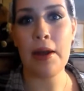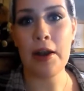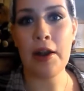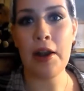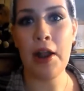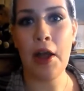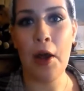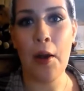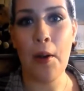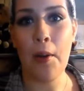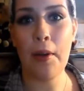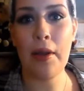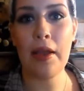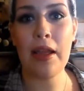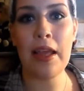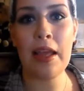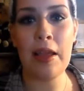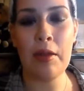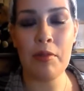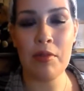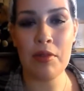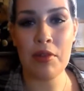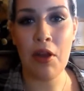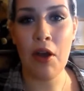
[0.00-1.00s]
But no,
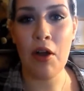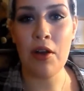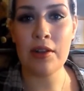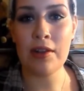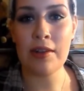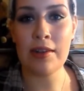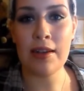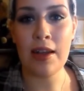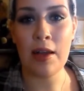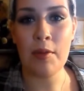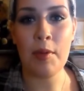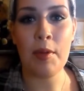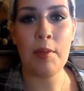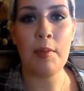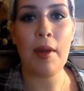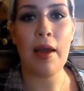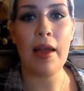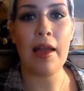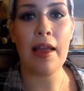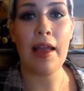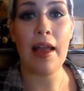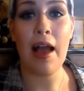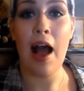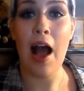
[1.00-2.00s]
he was calling to tell me
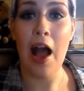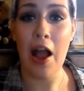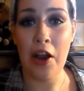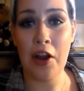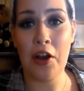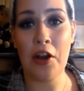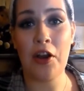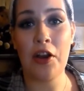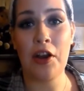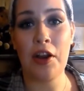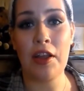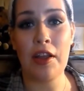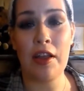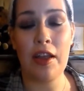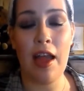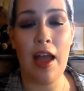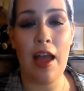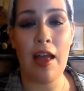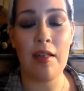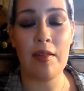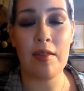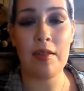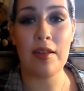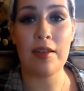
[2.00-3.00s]
my iron
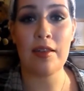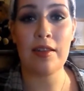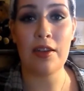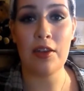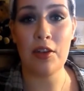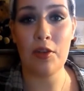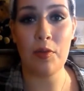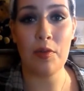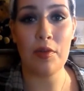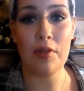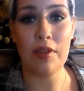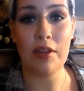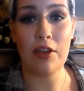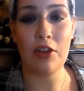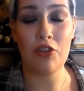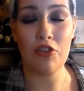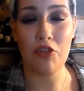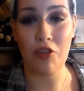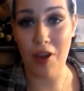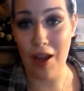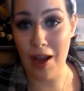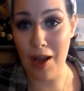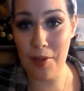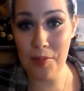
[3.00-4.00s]
has
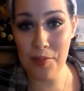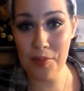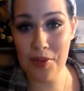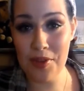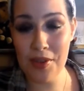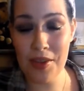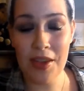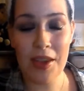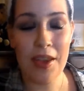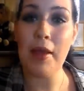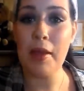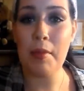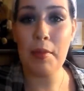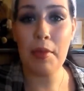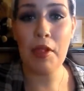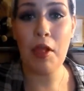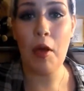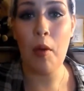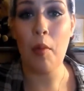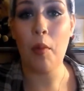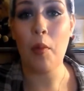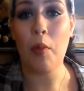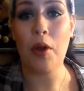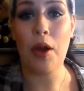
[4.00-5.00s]
continuously dropped, but my
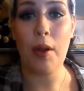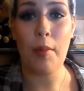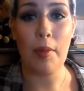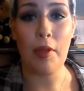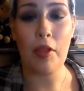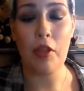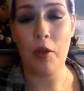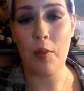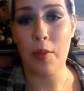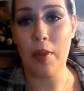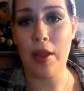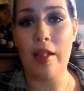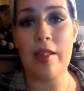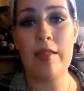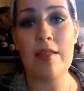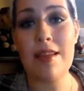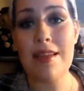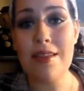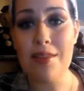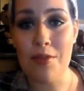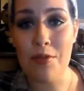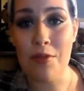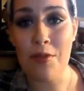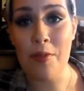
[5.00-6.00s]
hemoglobin went up a little bit.
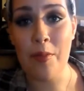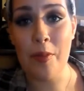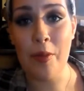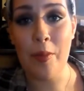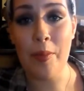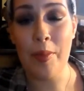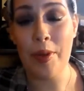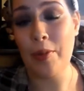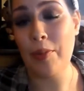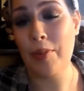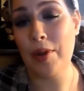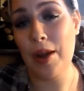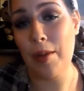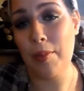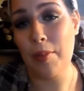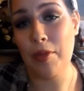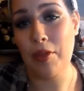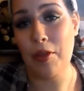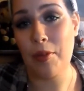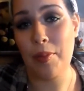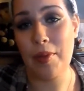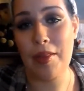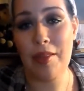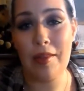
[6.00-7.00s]
It's not normal, but it went
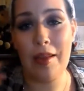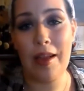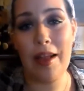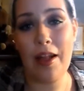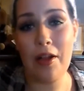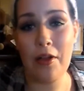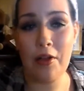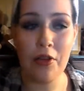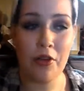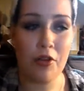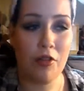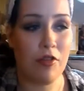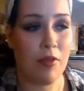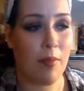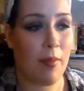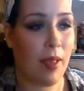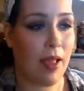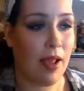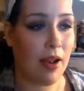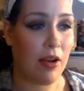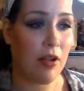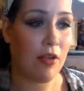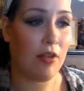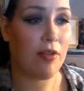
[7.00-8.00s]
up a little bit. So I got good news
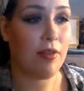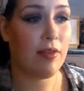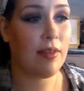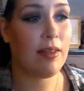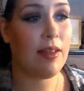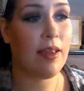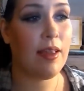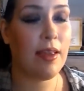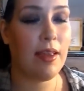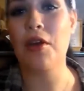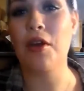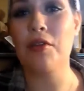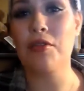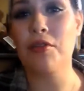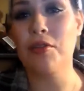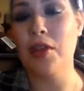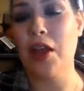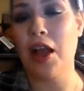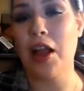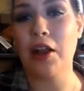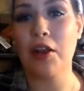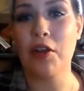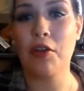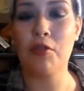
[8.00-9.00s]
and bad news. I was
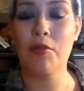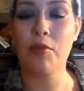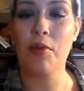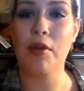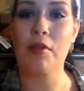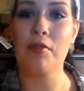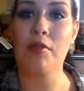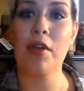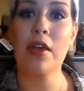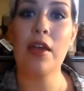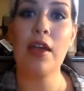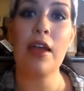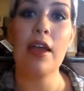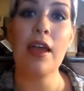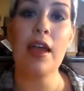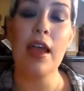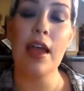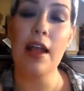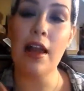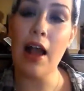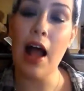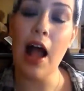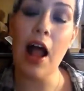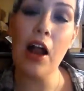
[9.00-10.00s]
also diagnosed with
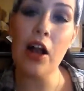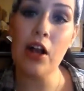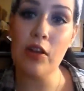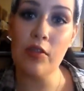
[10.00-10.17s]
an